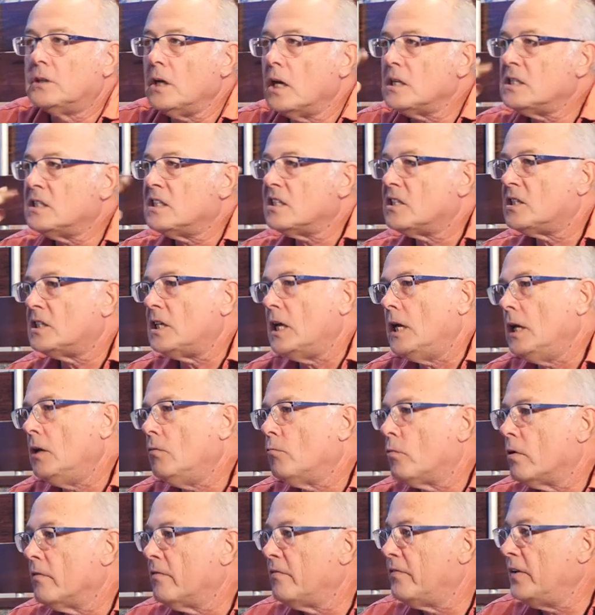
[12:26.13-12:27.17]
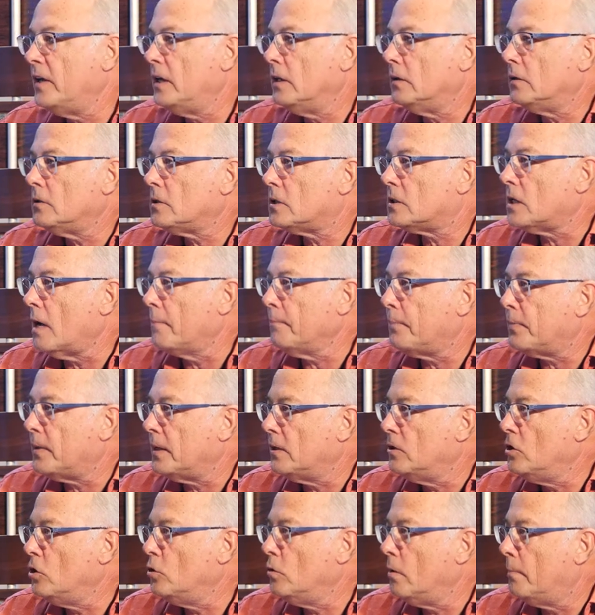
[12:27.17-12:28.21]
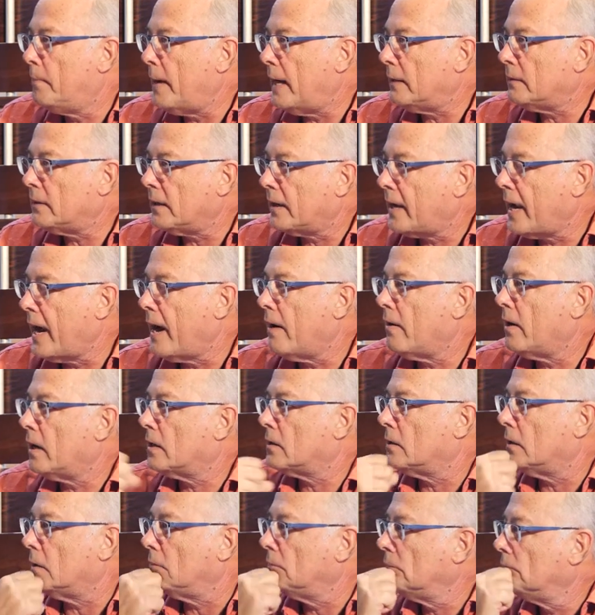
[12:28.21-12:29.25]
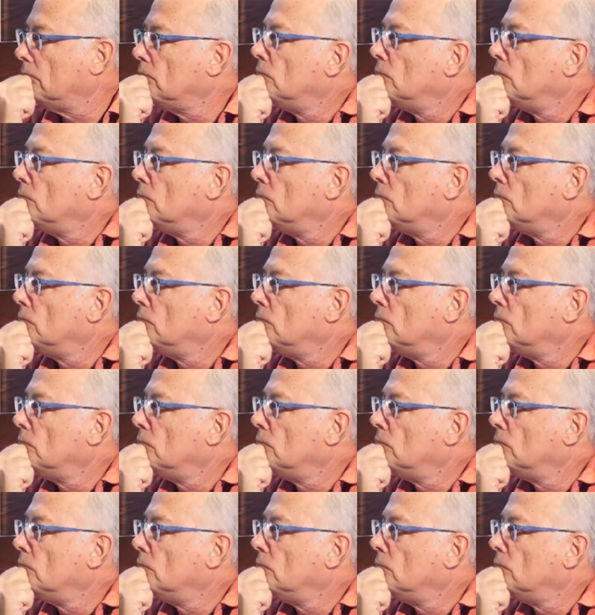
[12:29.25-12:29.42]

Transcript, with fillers: does the scene reveal something new about the character,